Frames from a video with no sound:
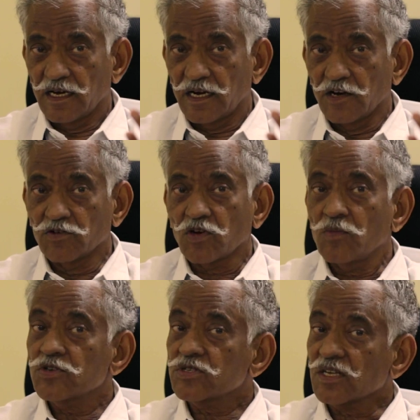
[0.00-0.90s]
it was
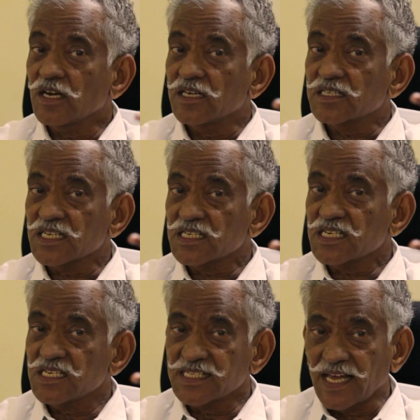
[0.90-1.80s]
almost
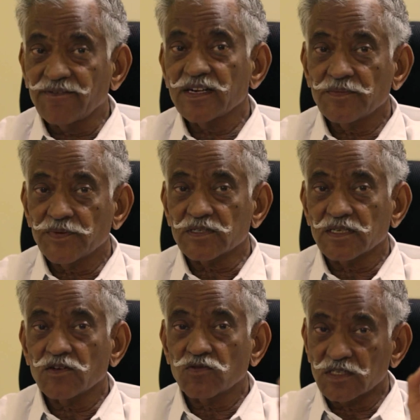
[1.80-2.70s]

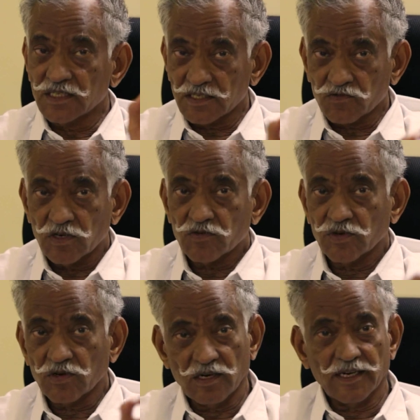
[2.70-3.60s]
60-70% were just what we
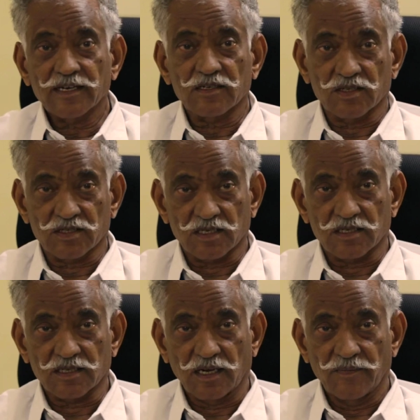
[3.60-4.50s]
call
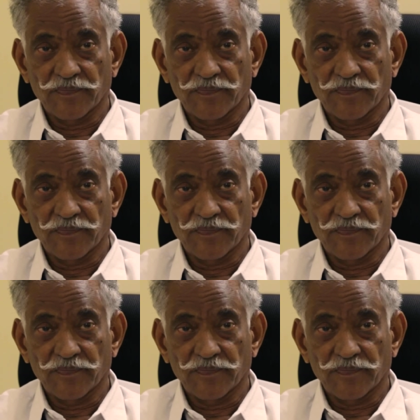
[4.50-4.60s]
diagnostics.